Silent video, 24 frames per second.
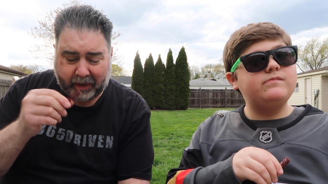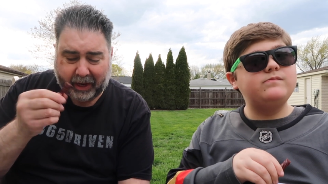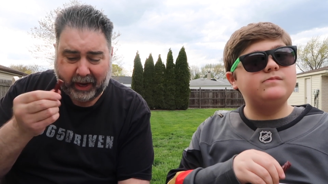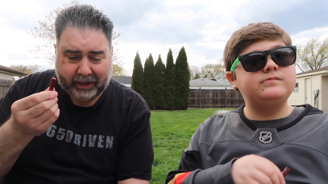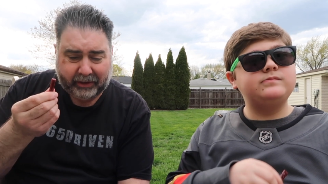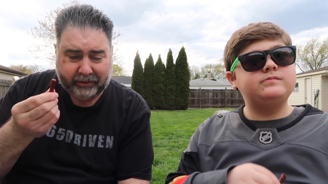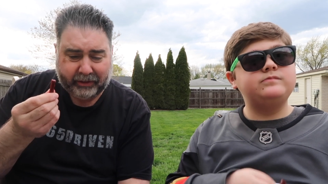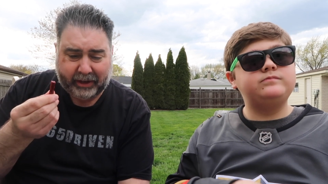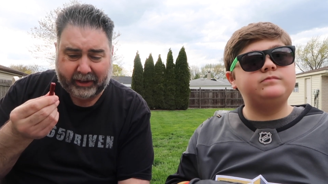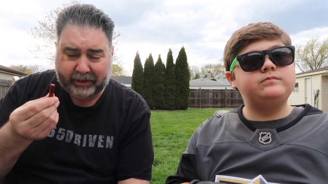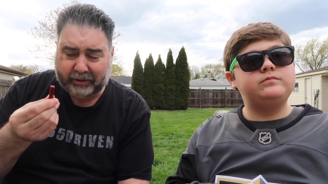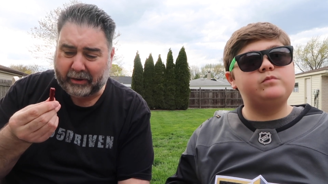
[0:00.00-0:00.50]

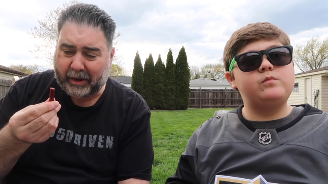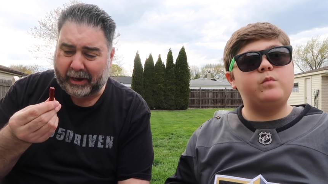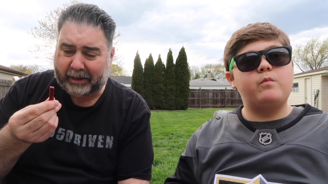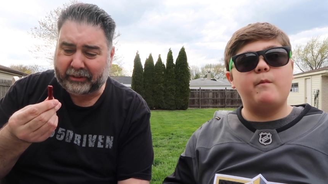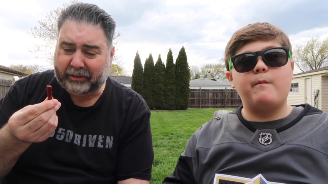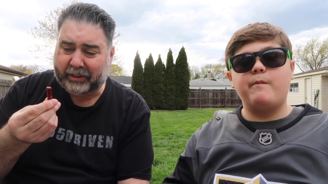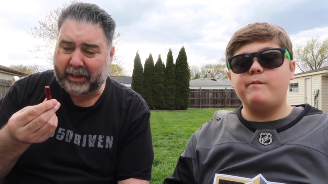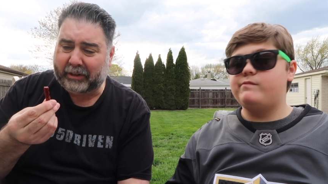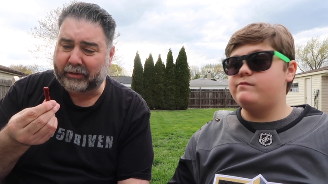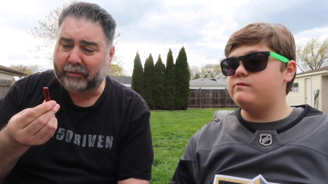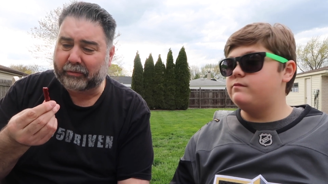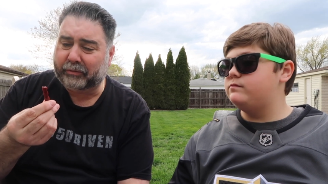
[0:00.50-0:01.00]
Speaker 1: I say
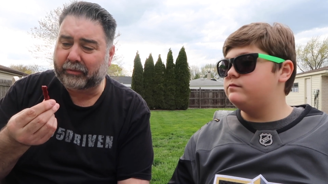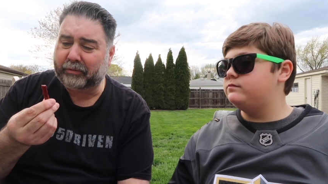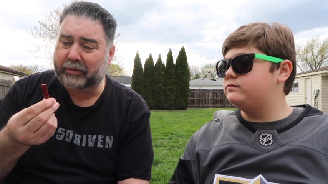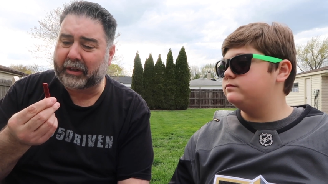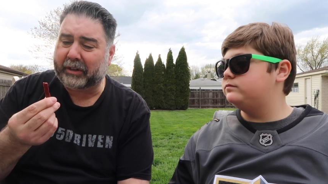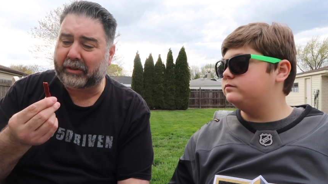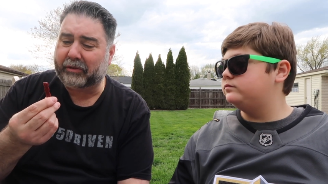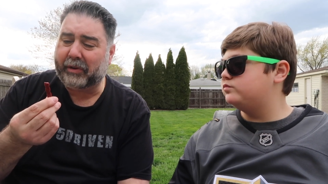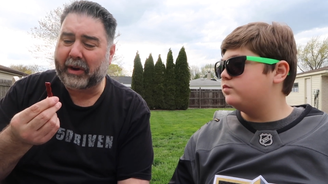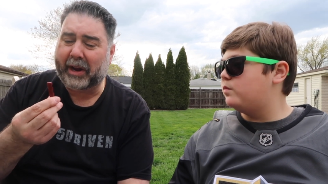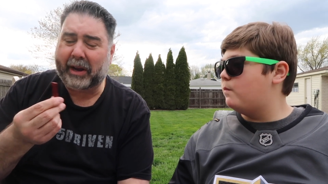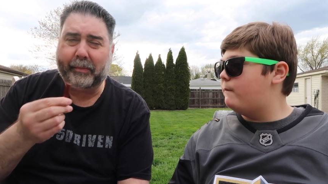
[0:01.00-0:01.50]
I say
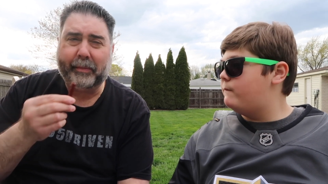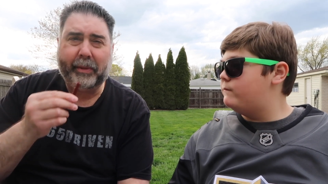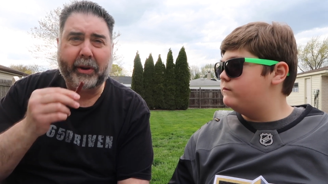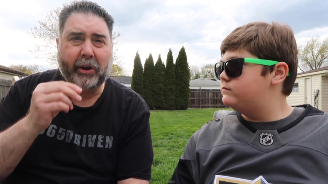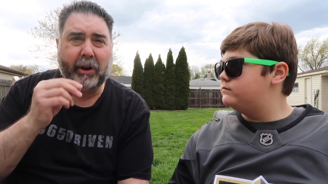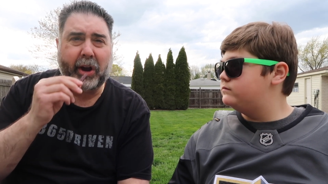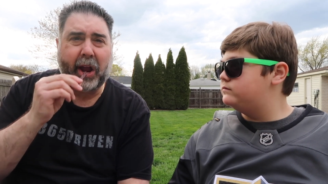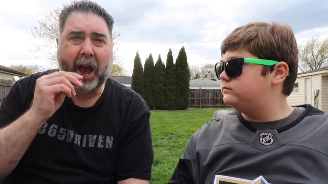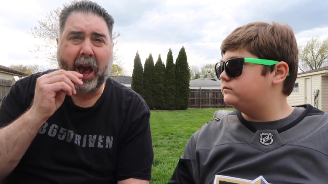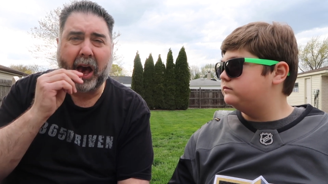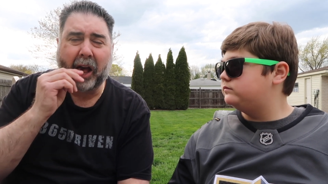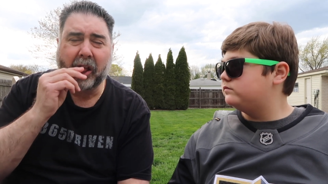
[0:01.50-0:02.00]
like
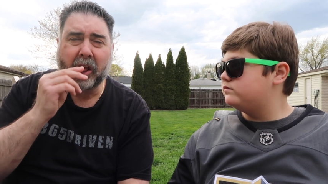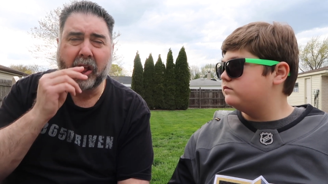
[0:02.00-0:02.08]
cranberry.